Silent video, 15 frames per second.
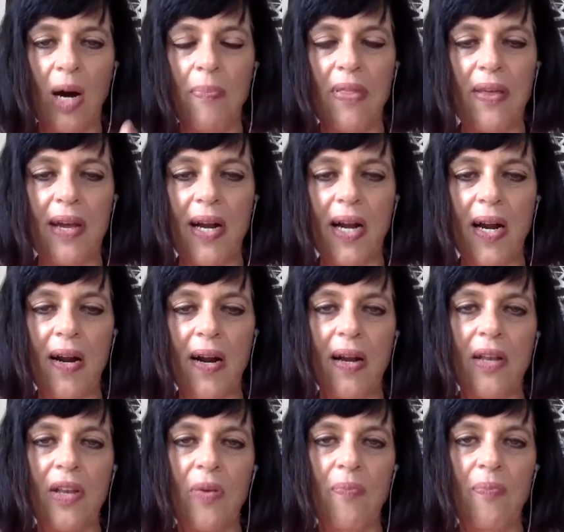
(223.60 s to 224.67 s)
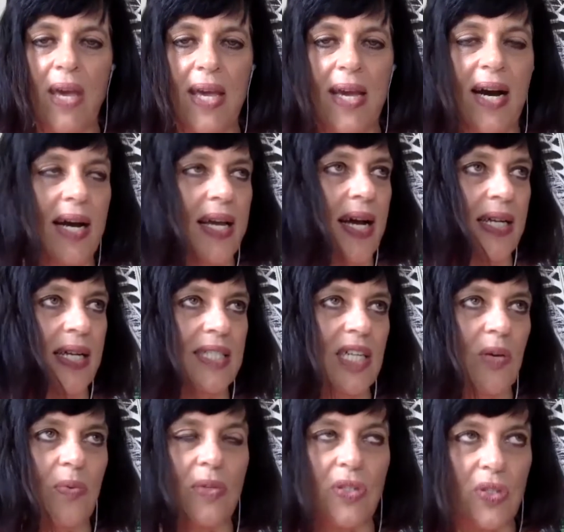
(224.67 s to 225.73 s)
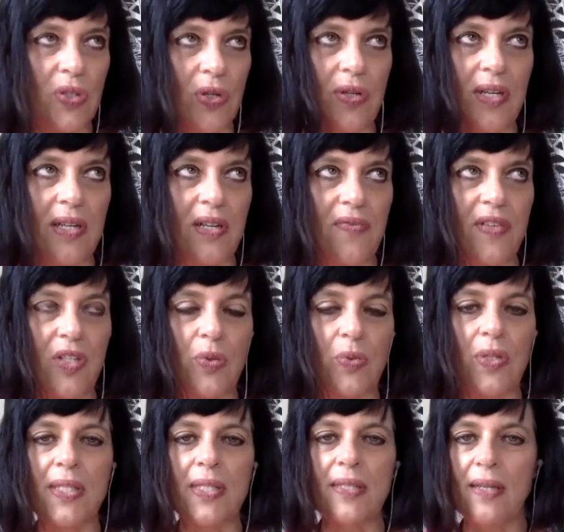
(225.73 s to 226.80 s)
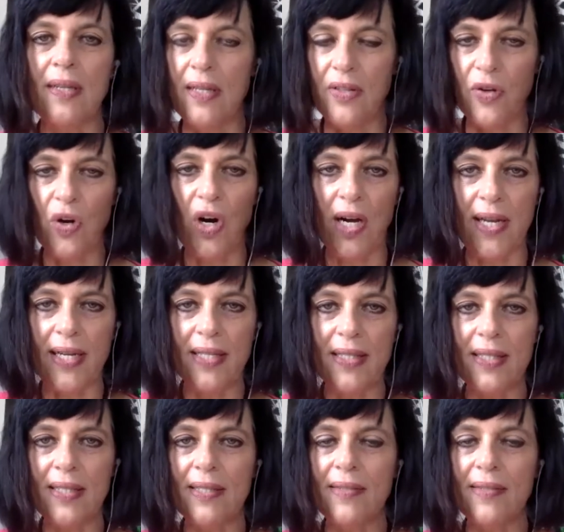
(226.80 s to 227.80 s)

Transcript: there and you make eye contact with certain individuals in your audience,